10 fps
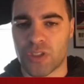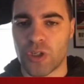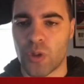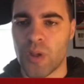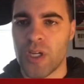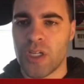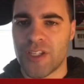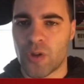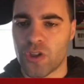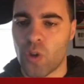So
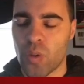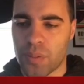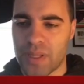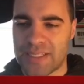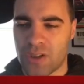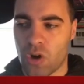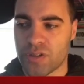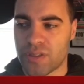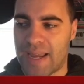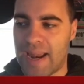you don't want to place
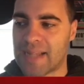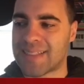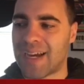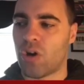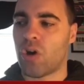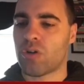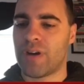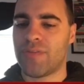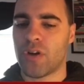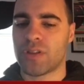cards that exile all
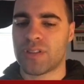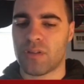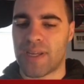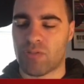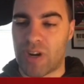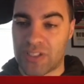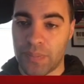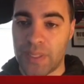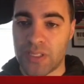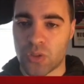graveyards, like Rest
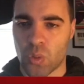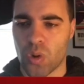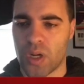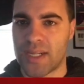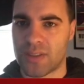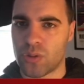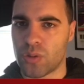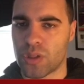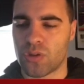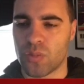in Peace or
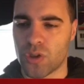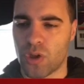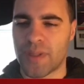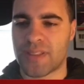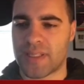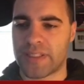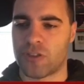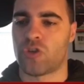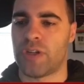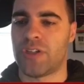Hidetsu Consumes All, because that's going to
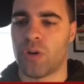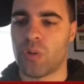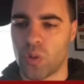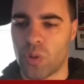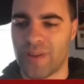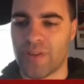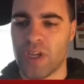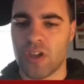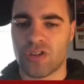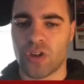shrink your own Goyf.
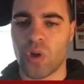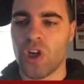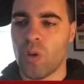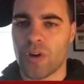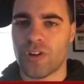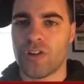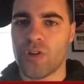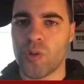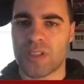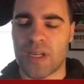So what you're going to
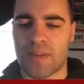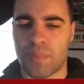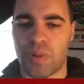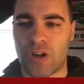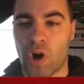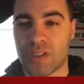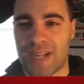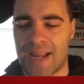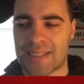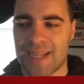do is play cards
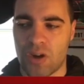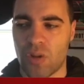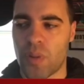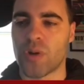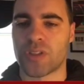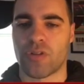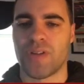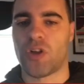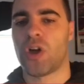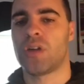that exile opponents'
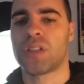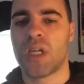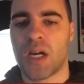graveyards.